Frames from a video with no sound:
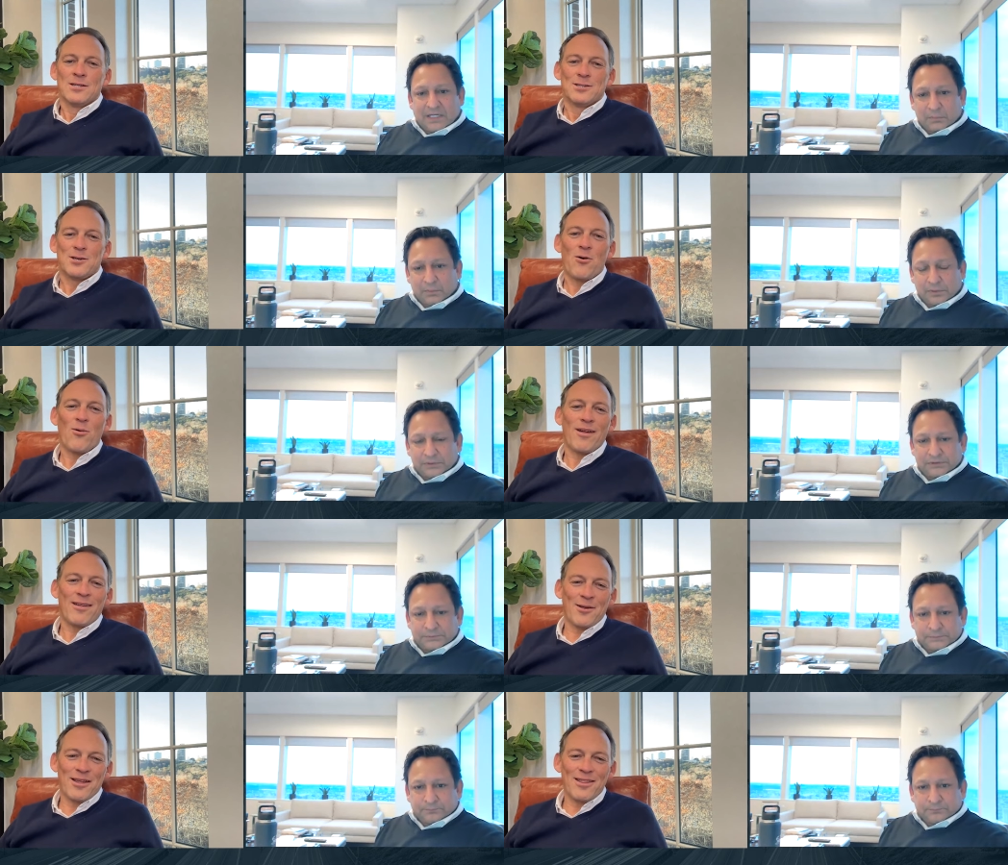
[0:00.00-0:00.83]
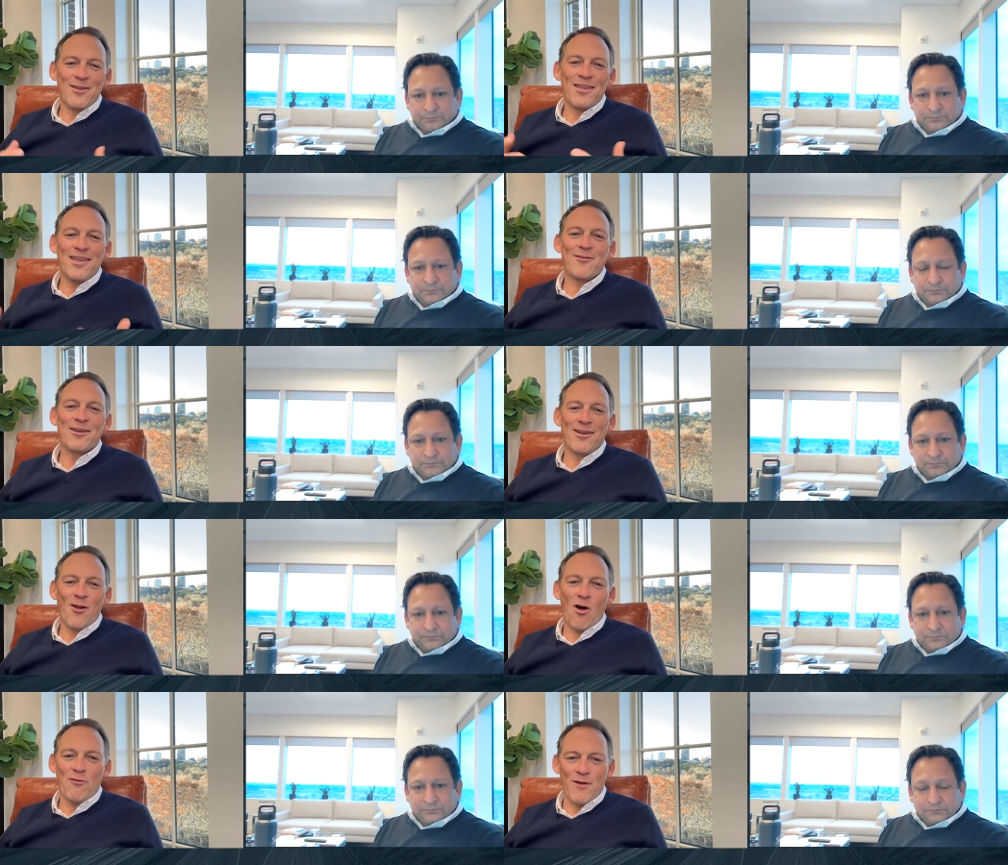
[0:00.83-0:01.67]
Speaker 1: So in the even
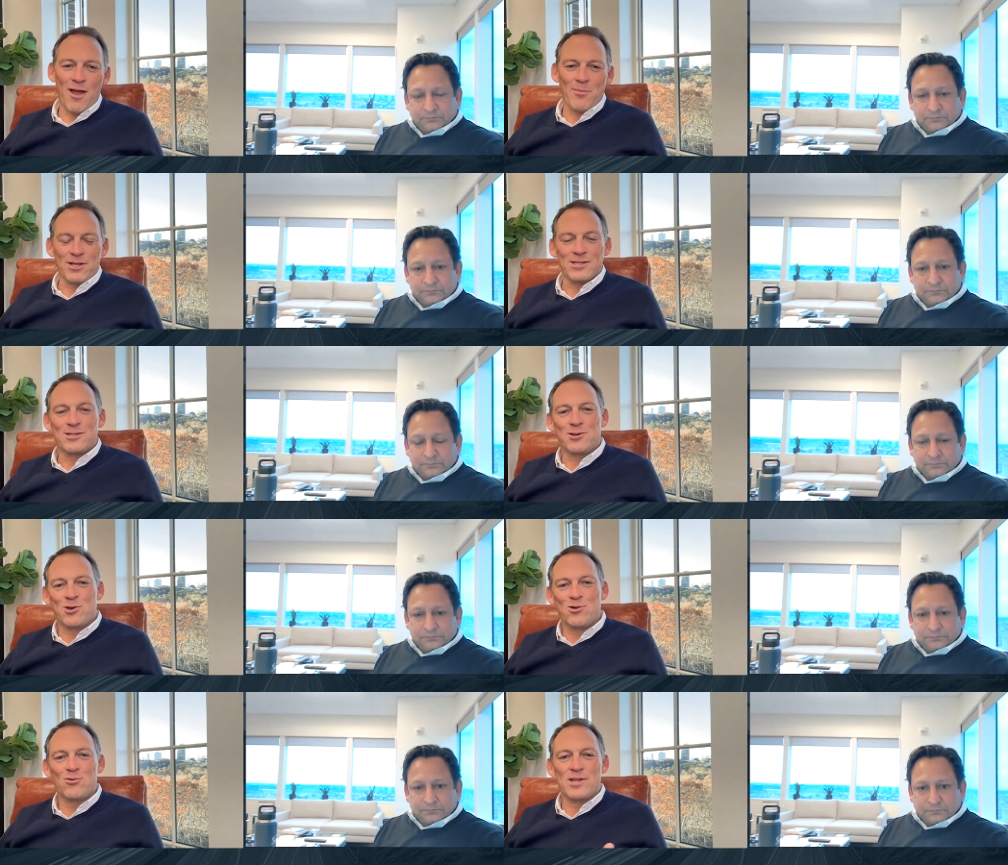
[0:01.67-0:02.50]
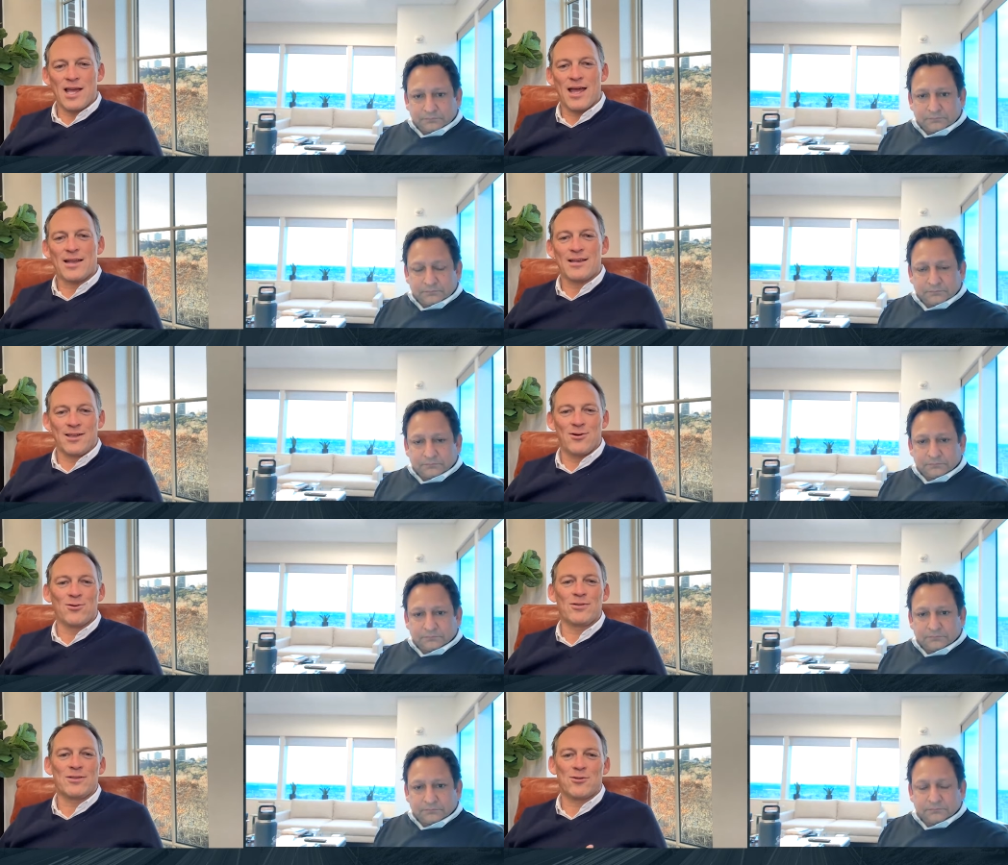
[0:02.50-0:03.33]
in all families, you, dad,
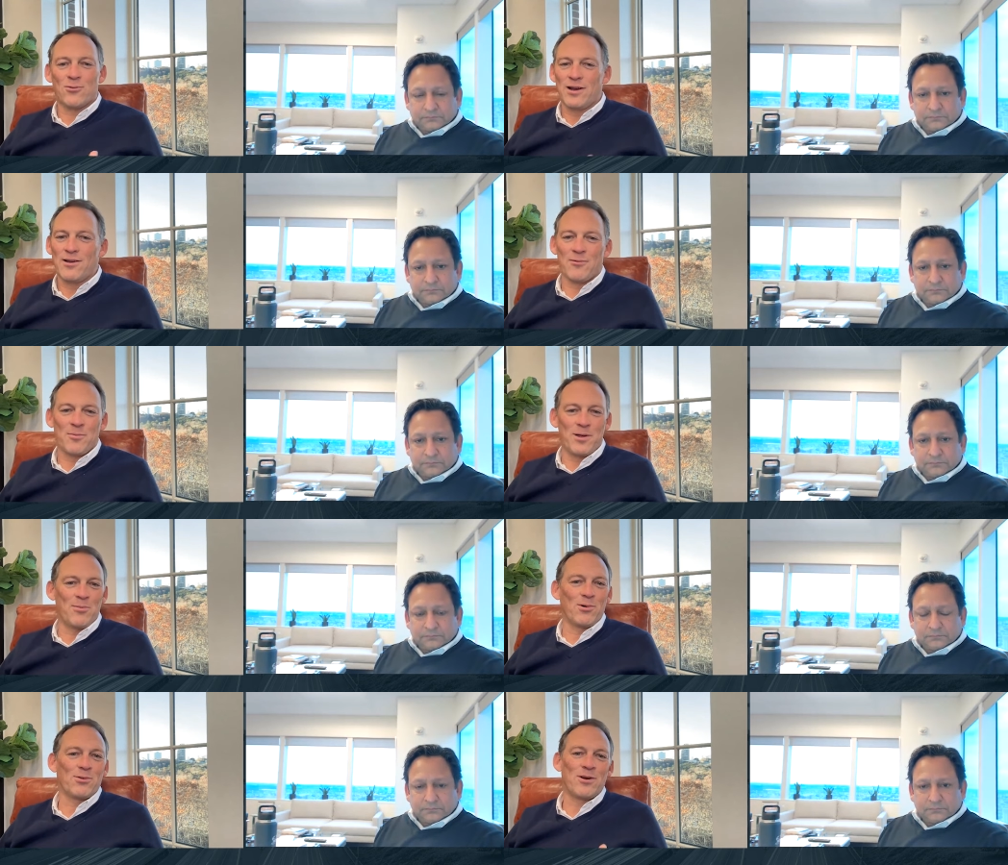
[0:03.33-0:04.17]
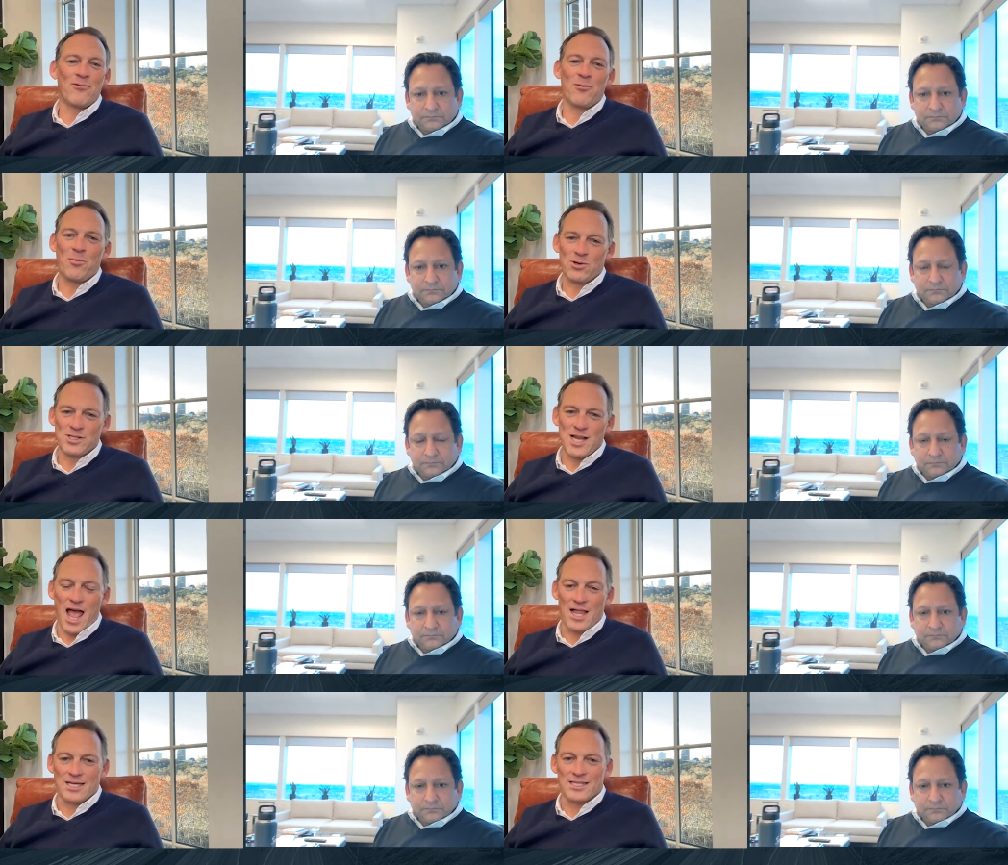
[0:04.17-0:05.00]
Neil, three different people, three different
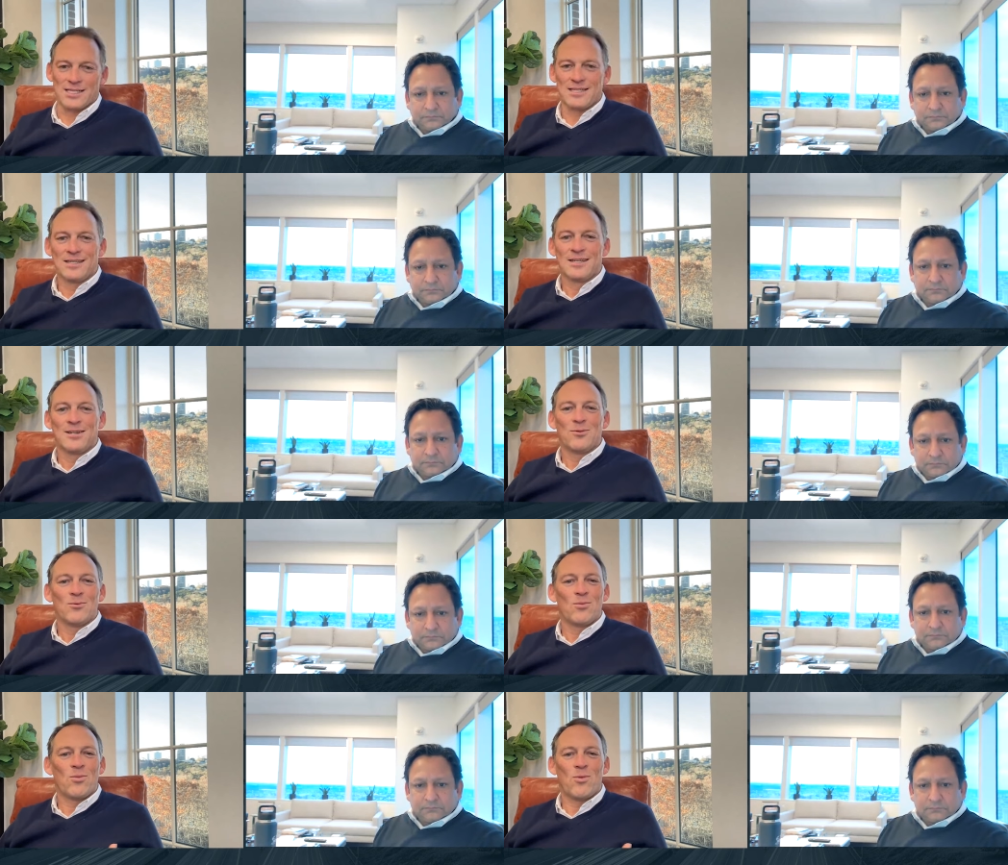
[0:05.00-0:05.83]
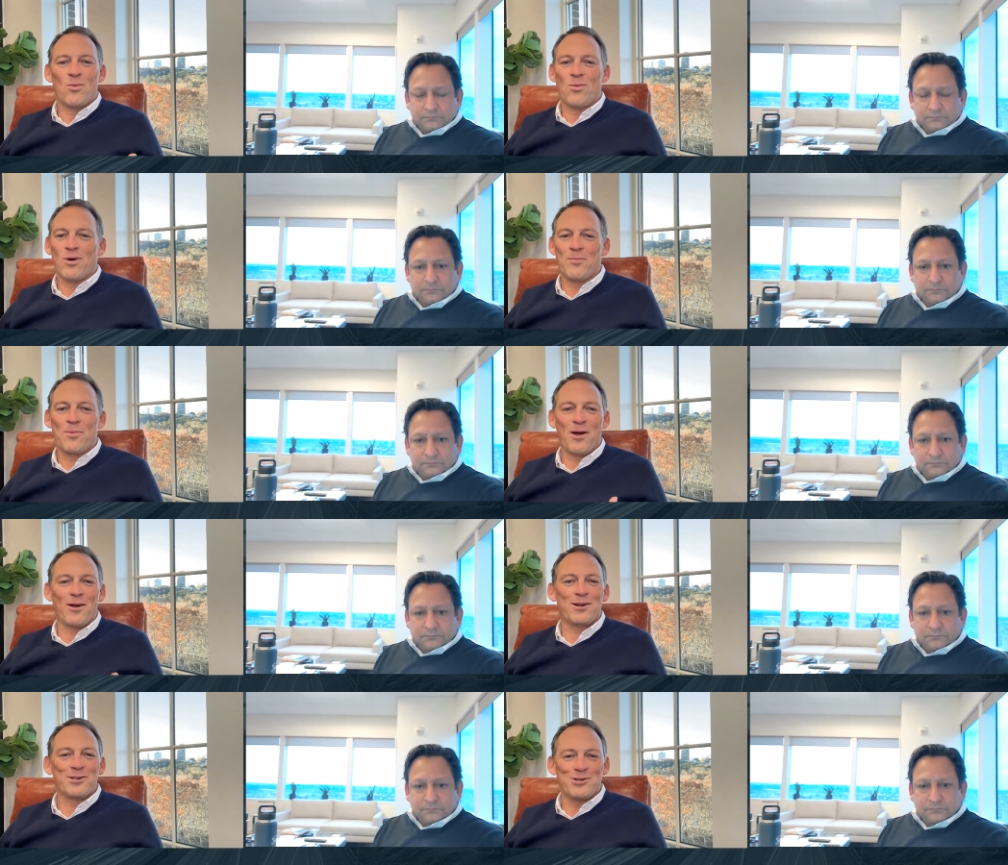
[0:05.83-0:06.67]
personalities.
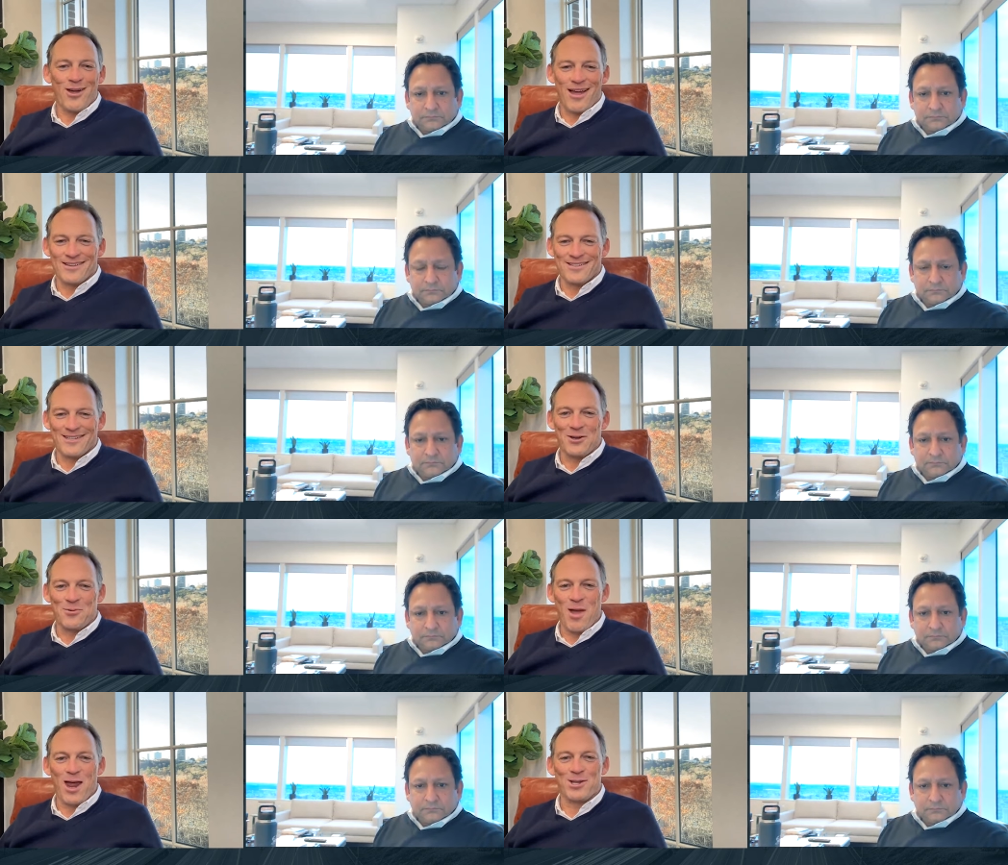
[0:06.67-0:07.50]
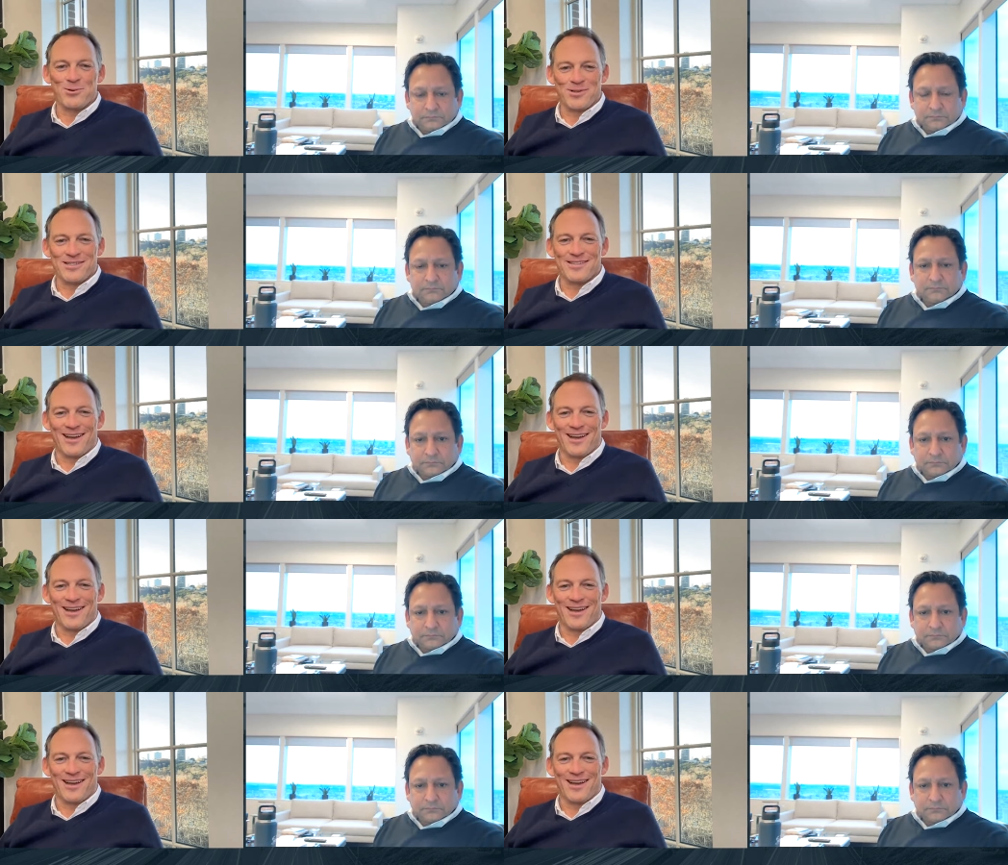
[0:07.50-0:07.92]
compare and contrast like your management